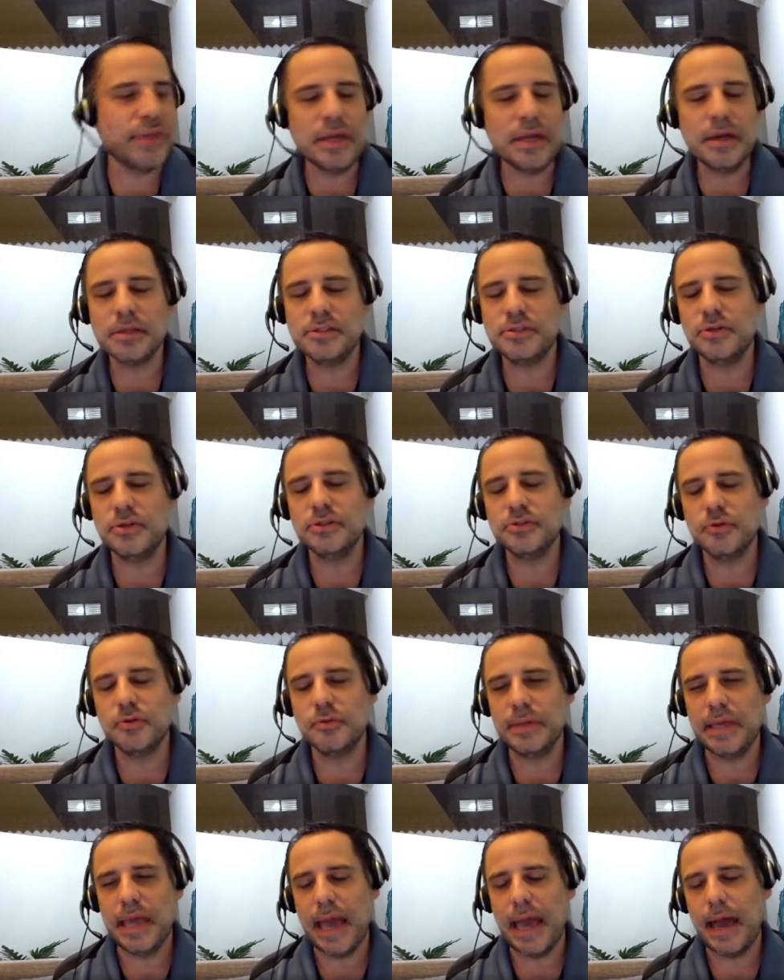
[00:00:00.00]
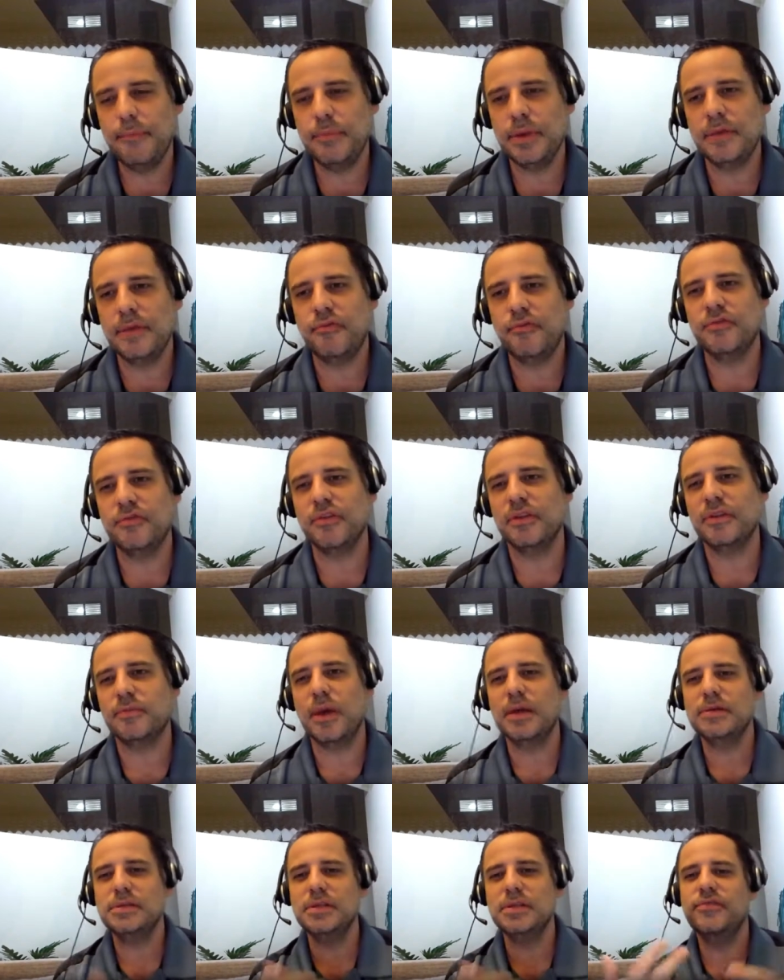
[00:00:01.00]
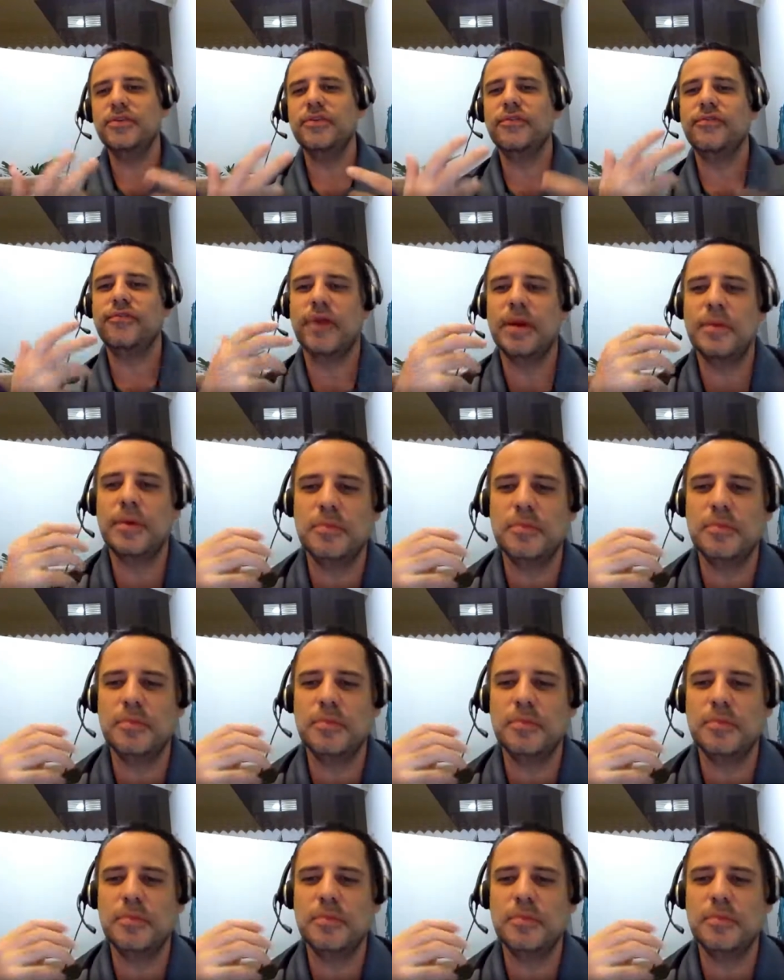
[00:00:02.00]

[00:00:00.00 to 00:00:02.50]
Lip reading: our students will be happy, especially if you frame it with